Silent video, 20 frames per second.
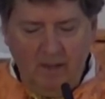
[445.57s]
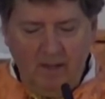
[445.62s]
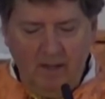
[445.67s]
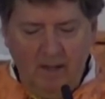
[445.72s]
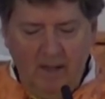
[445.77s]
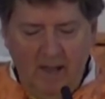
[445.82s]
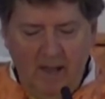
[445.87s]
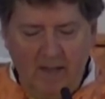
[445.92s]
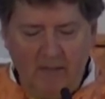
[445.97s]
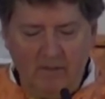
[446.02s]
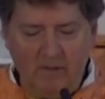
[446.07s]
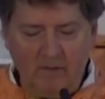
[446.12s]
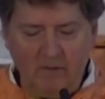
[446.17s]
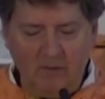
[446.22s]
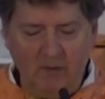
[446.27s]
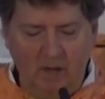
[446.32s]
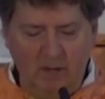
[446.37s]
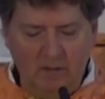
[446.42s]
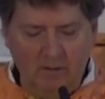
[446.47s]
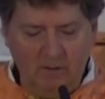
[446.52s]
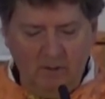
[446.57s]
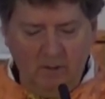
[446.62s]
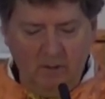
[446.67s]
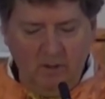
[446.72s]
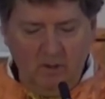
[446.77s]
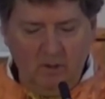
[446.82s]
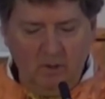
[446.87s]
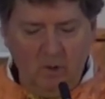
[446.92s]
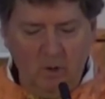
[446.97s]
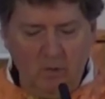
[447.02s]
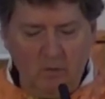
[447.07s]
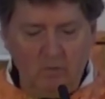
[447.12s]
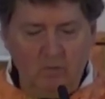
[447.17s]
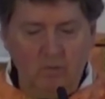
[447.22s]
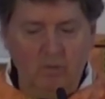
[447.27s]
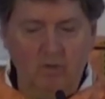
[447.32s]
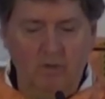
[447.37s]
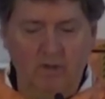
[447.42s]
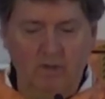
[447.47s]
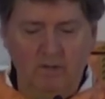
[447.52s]
and the son goes
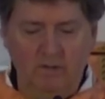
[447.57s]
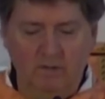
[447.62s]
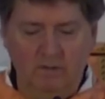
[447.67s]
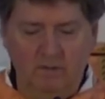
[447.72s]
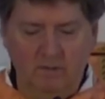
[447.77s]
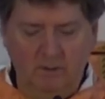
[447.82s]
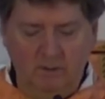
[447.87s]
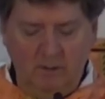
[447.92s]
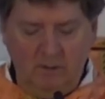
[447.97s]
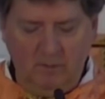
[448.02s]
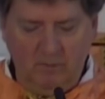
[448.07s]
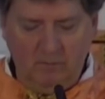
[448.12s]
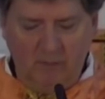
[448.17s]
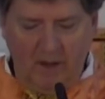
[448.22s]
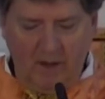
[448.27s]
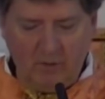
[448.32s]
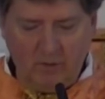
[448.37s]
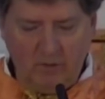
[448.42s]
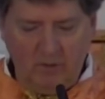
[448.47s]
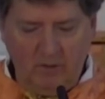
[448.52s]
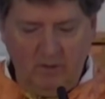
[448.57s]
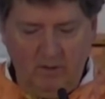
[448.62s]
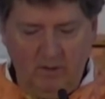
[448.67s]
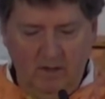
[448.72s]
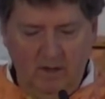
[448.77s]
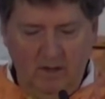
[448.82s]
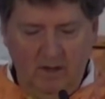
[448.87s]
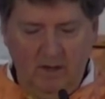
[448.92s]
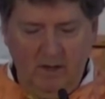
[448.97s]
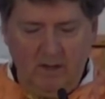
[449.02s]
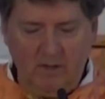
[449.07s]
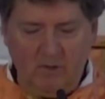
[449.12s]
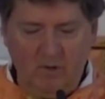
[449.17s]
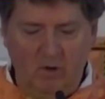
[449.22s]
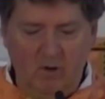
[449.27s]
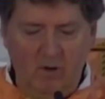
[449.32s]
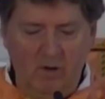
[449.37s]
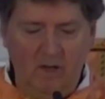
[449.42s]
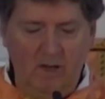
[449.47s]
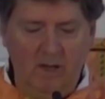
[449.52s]
through his confession. He's
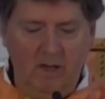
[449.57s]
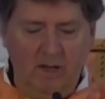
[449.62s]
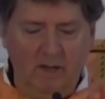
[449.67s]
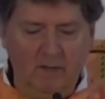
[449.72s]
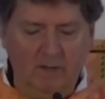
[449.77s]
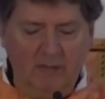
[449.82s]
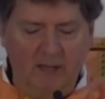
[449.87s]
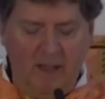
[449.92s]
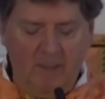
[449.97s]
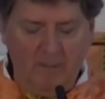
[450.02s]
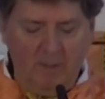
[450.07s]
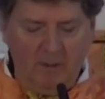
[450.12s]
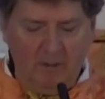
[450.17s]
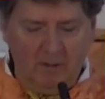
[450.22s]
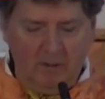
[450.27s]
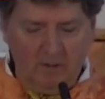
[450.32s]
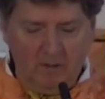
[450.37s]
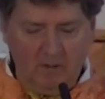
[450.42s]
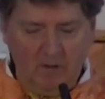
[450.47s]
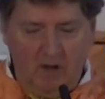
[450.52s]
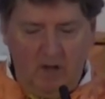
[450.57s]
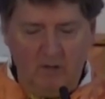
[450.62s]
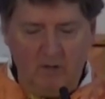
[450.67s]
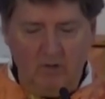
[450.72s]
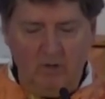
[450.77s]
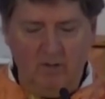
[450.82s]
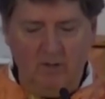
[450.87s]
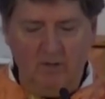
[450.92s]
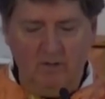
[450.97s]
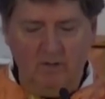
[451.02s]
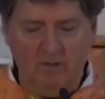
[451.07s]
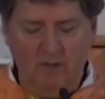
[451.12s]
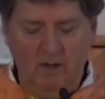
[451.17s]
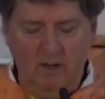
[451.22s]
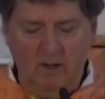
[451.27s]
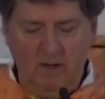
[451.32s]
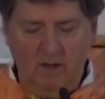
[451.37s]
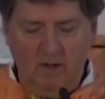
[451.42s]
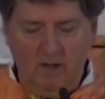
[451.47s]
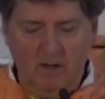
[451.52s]
already examined his conscience.
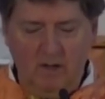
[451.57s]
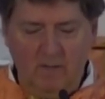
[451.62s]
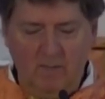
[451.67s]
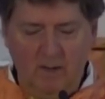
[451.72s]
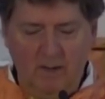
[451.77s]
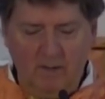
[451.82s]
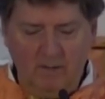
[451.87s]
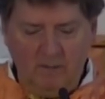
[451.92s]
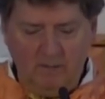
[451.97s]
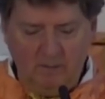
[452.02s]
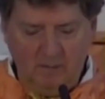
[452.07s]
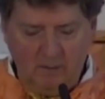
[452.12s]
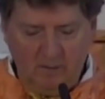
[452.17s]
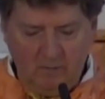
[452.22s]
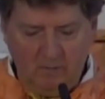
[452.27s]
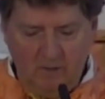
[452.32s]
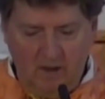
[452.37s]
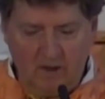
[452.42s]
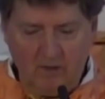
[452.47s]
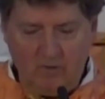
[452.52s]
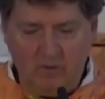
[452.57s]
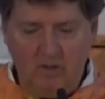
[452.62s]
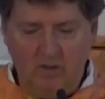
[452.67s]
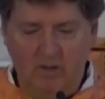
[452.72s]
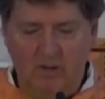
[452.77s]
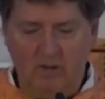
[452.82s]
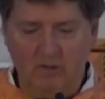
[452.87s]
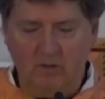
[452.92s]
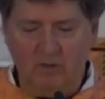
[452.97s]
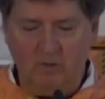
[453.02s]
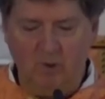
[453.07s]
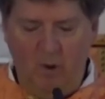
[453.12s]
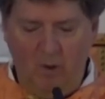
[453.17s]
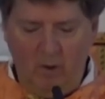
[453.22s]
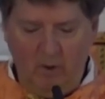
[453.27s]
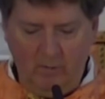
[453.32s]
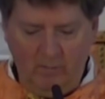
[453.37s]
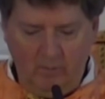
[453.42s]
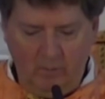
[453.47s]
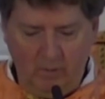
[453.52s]
He makes his confession. He's
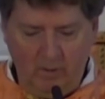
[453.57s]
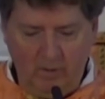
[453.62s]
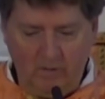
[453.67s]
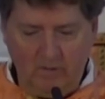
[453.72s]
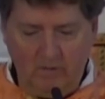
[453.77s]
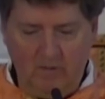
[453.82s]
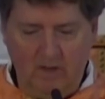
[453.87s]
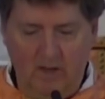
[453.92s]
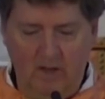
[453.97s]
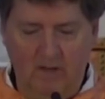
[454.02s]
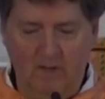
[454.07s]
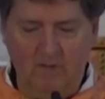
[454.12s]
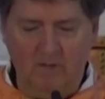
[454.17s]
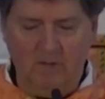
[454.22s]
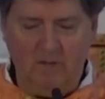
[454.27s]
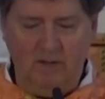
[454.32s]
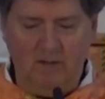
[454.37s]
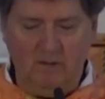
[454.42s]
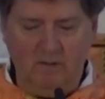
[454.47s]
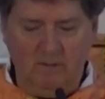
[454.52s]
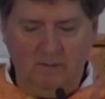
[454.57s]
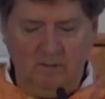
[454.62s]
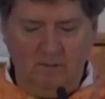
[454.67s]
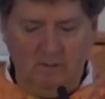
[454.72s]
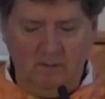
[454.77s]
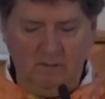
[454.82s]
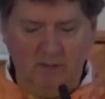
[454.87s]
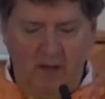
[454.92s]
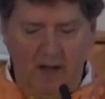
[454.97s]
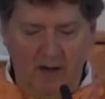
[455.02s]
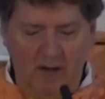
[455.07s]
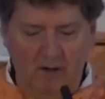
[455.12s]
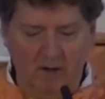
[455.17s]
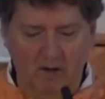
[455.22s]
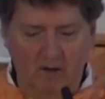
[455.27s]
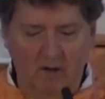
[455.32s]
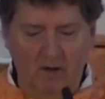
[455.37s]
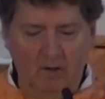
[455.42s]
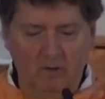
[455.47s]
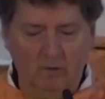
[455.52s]
sorry for his sins. He has a desire
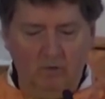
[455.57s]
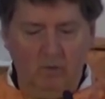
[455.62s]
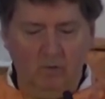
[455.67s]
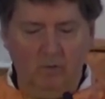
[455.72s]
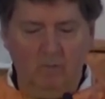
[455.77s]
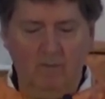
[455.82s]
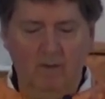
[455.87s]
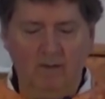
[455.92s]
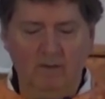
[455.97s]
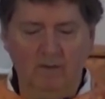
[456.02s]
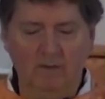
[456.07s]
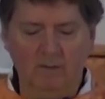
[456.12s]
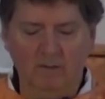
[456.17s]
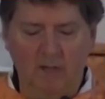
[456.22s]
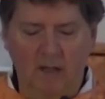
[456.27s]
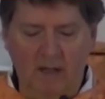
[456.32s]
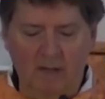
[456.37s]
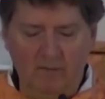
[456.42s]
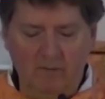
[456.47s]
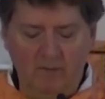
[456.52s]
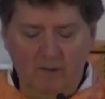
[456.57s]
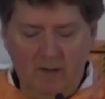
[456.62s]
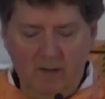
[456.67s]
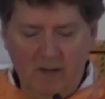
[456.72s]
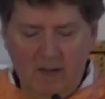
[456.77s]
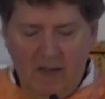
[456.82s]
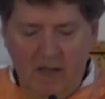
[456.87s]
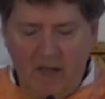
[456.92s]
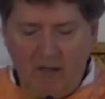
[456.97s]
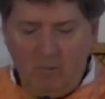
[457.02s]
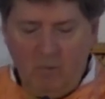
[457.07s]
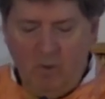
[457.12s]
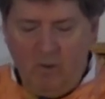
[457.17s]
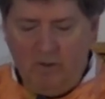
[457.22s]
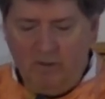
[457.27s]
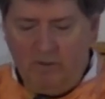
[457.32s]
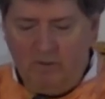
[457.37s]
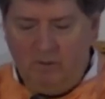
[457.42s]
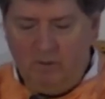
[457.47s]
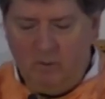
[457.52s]
to amend his life and
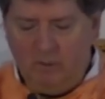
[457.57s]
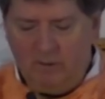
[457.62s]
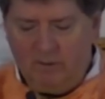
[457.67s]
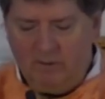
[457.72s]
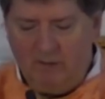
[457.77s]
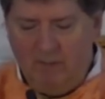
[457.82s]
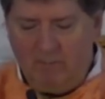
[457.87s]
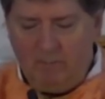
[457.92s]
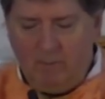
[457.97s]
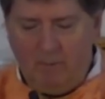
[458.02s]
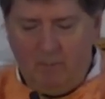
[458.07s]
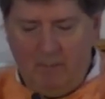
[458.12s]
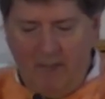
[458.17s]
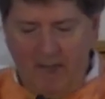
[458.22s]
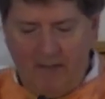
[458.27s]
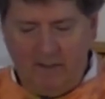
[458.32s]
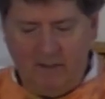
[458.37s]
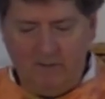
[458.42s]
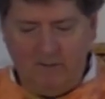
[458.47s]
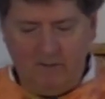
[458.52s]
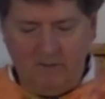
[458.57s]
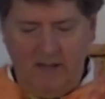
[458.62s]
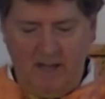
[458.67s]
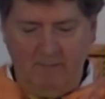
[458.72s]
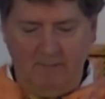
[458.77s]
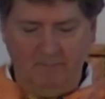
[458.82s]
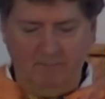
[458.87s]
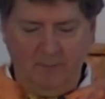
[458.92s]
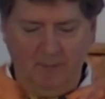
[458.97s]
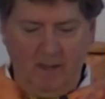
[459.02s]
willing to accept the penance that